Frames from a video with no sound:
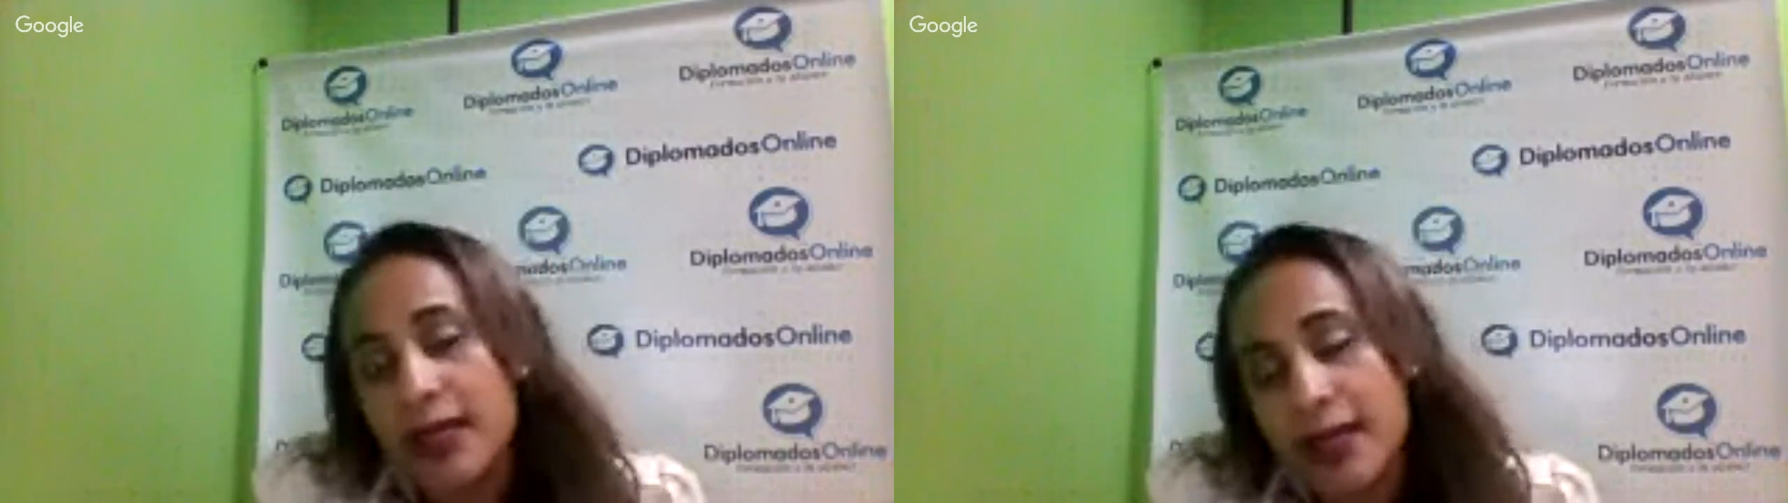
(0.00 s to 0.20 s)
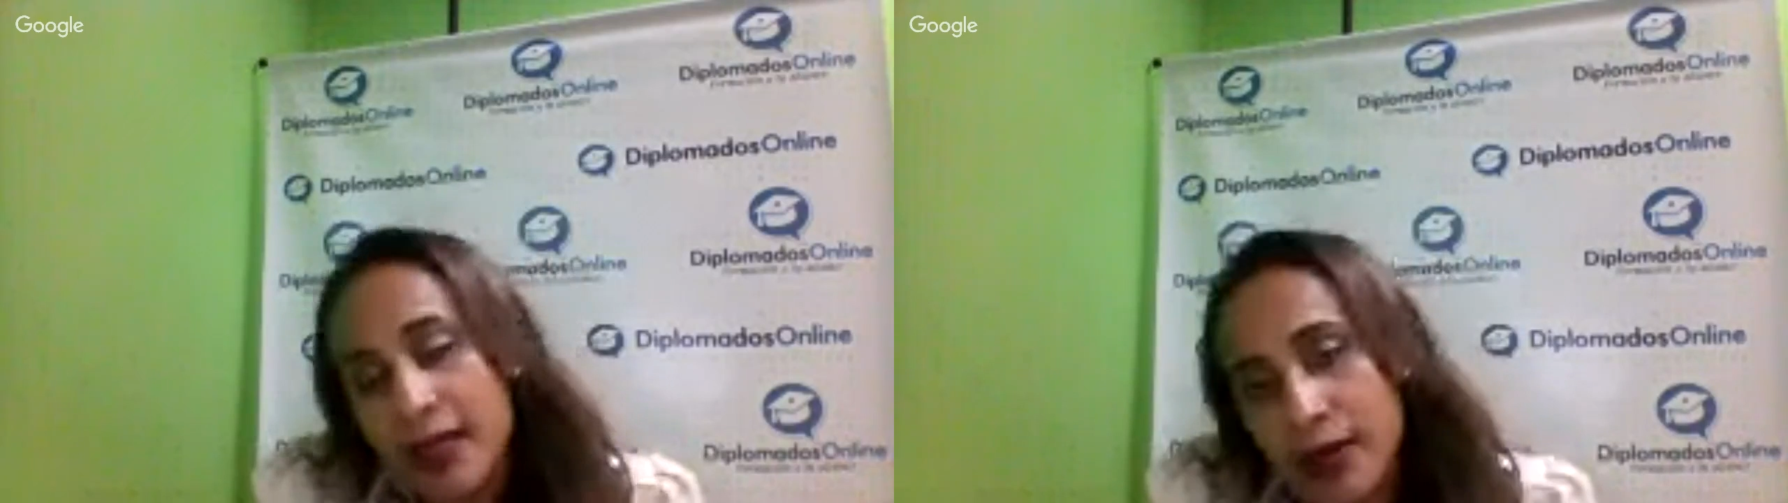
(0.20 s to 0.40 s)

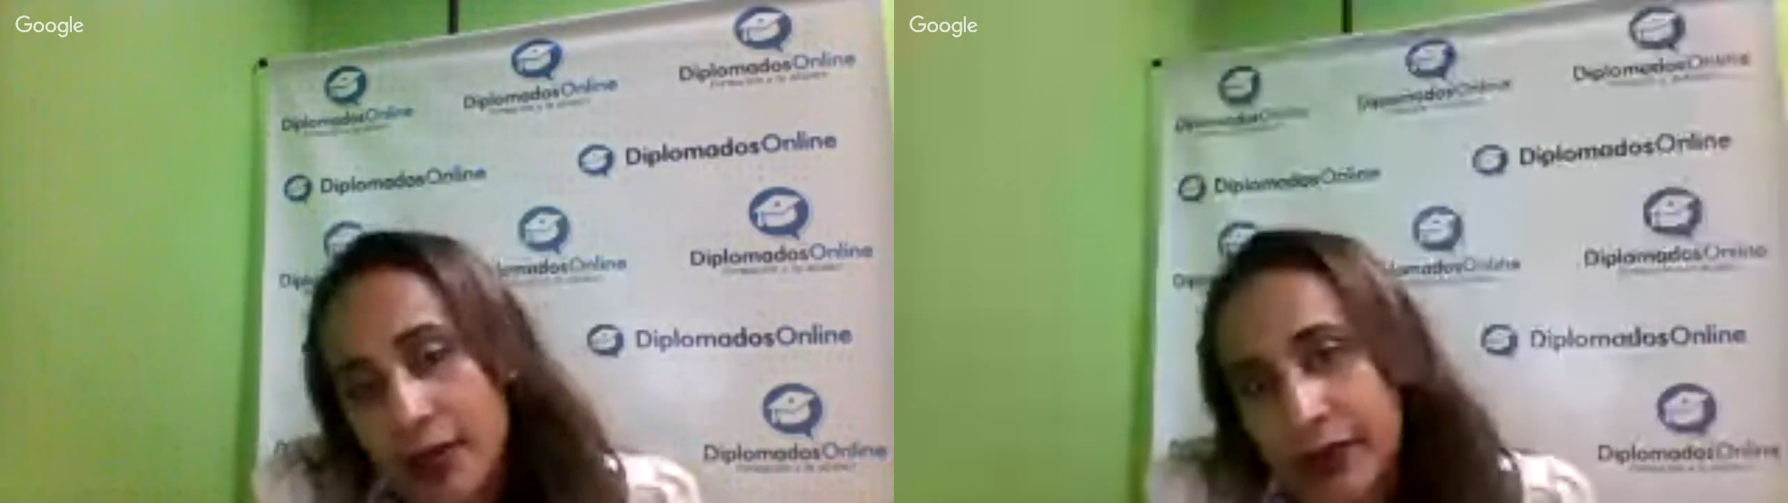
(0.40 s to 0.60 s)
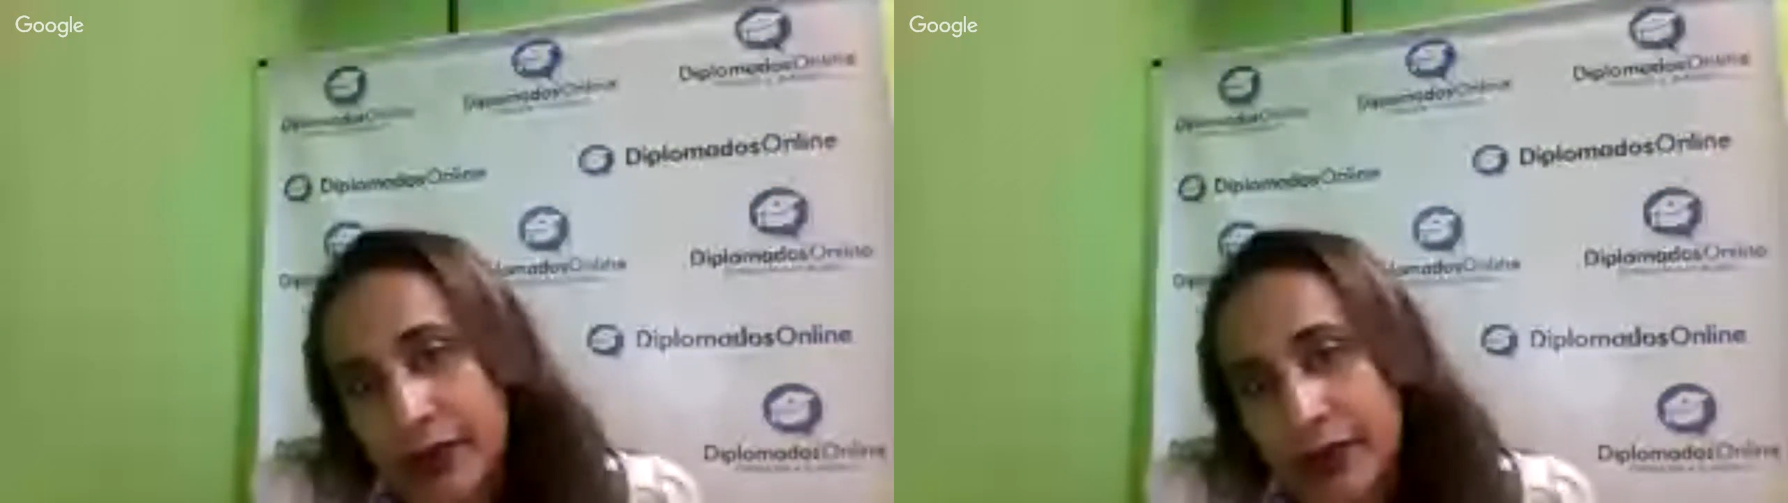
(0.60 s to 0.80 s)

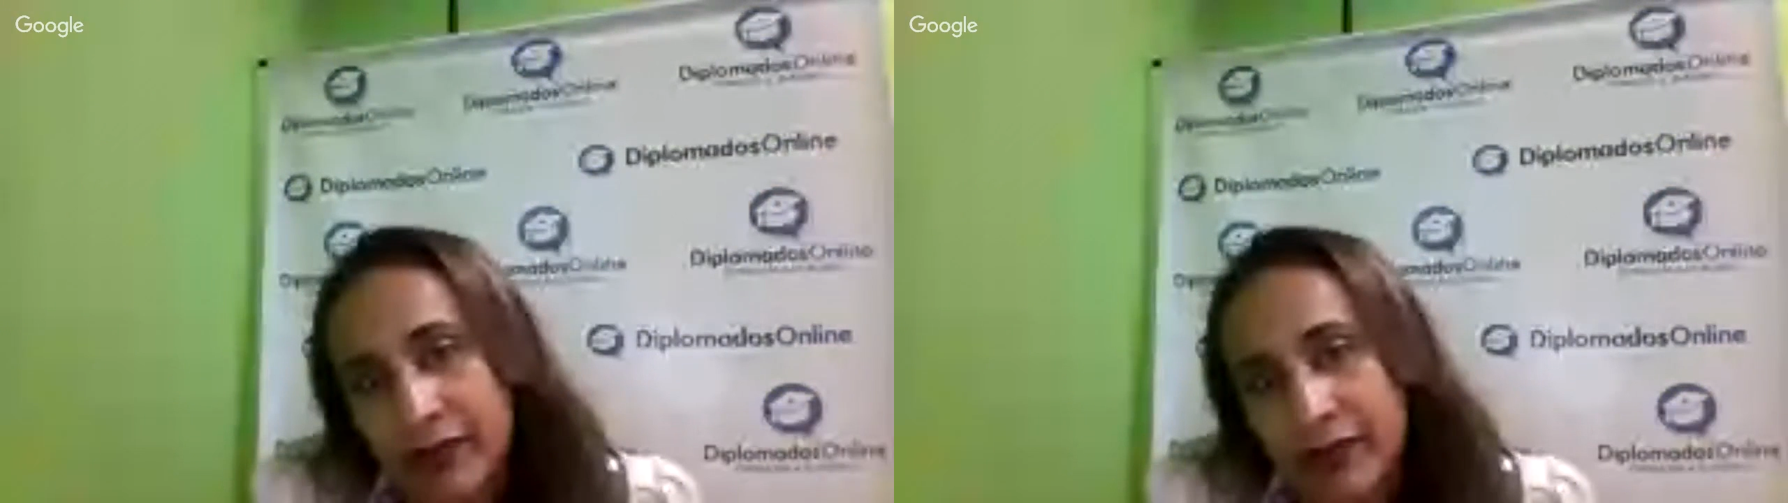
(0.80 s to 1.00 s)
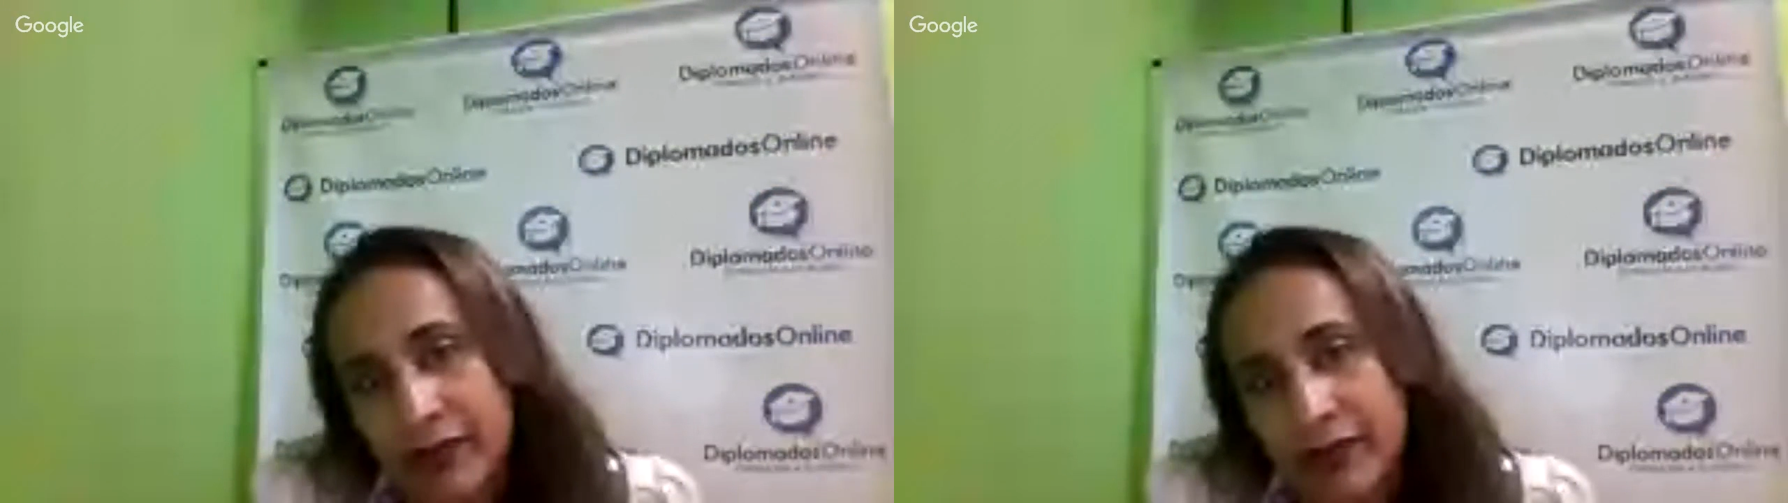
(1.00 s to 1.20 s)
Her
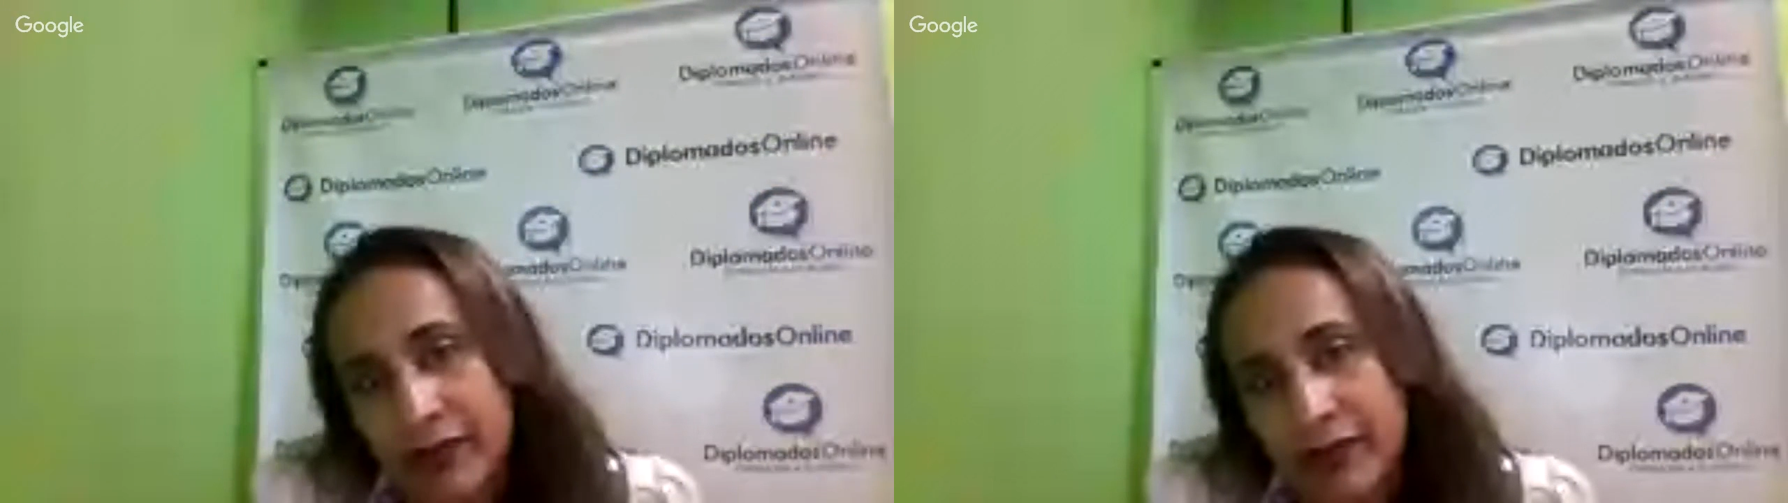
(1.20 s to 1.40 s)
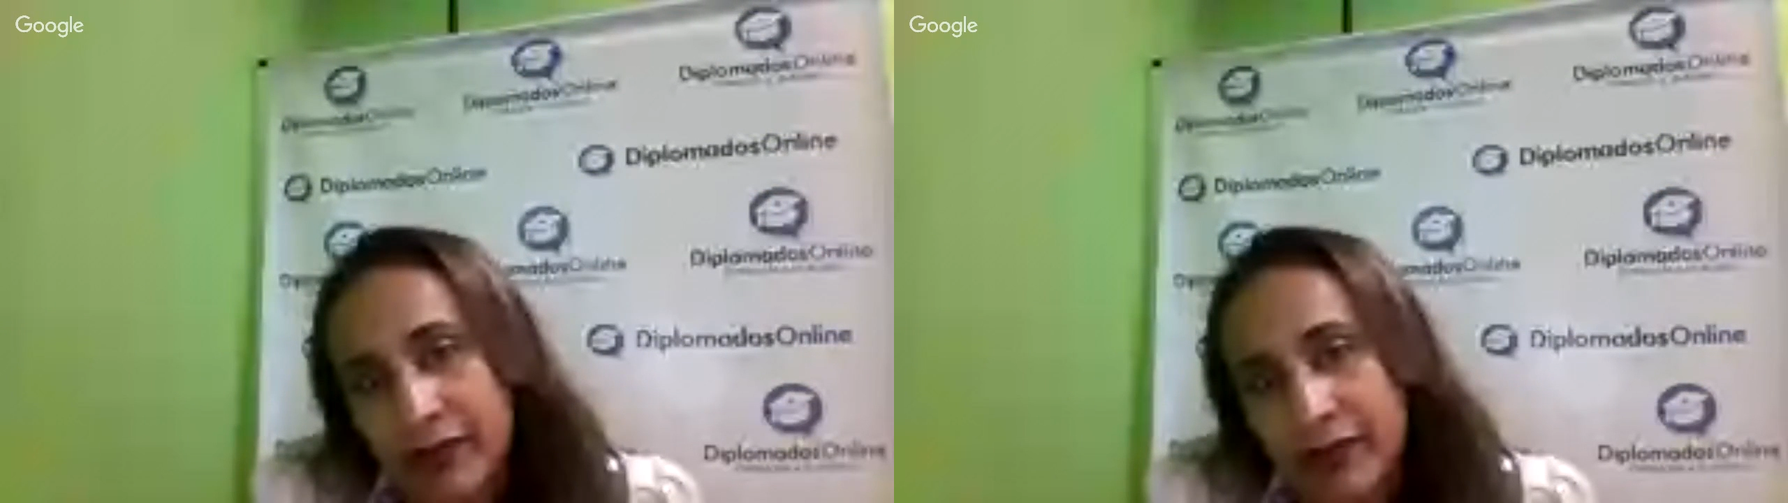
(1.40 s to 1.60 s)
reflexive pronoun
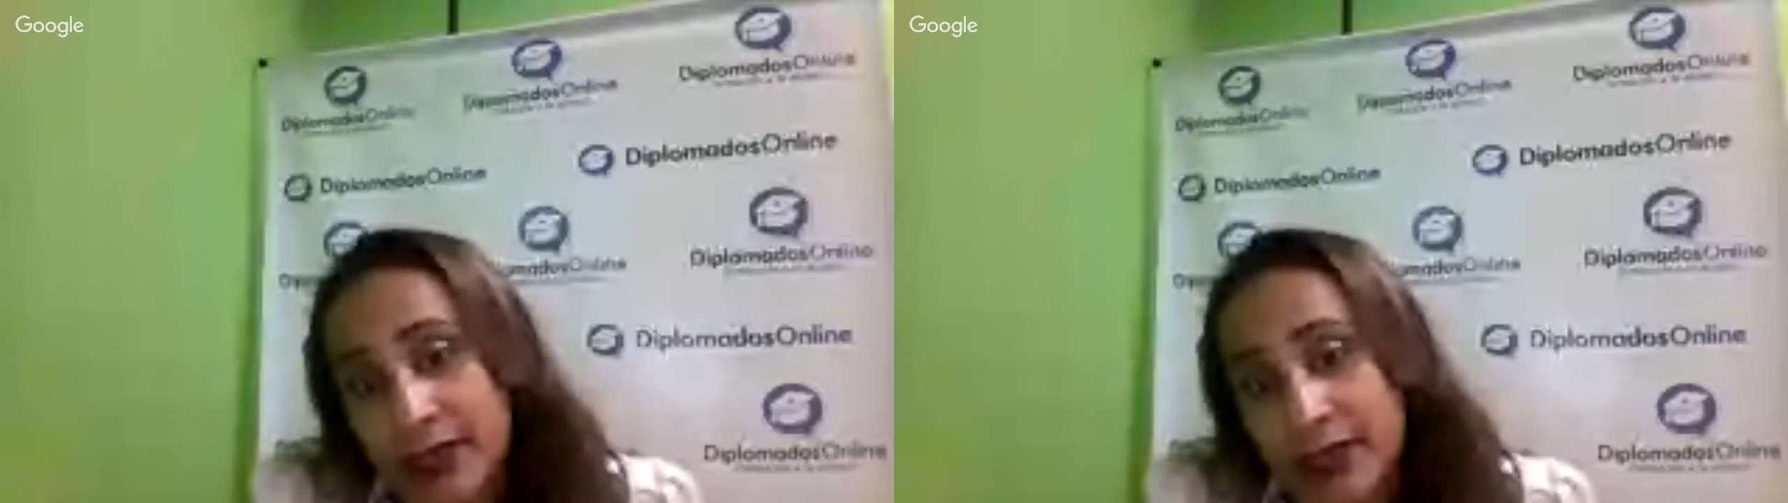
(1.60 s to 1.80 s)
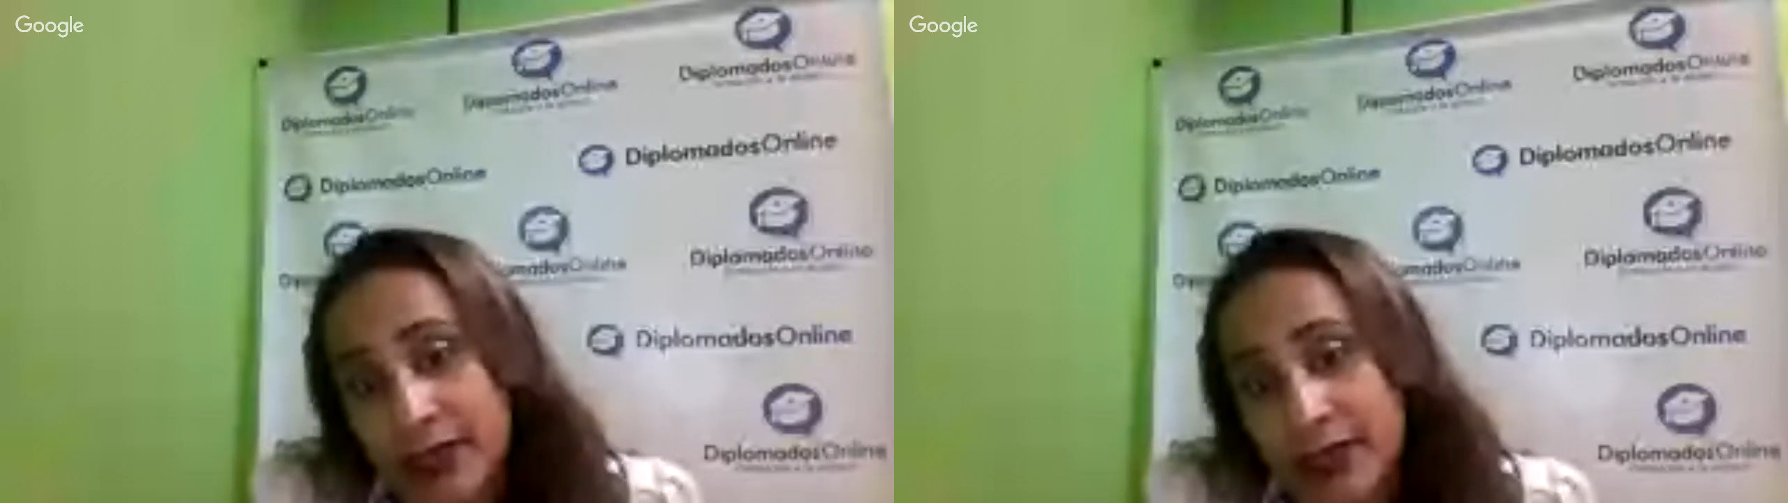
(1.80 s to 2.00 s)
is
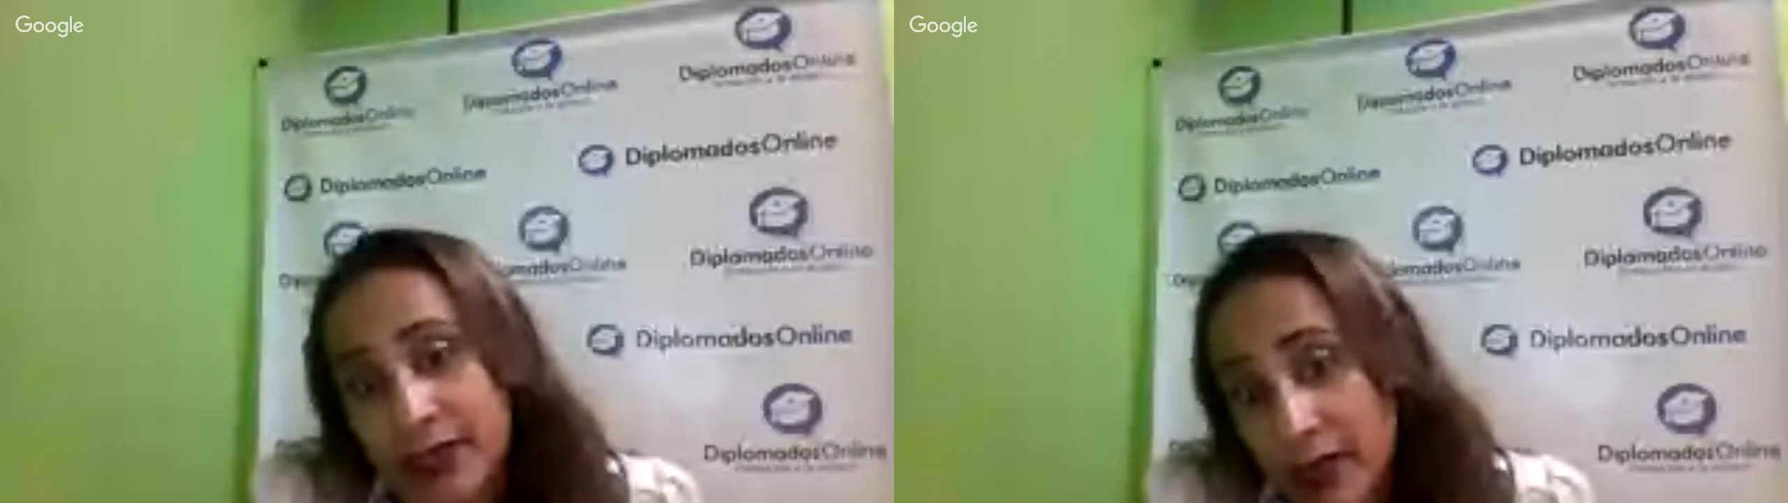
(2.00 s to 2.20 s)
herself.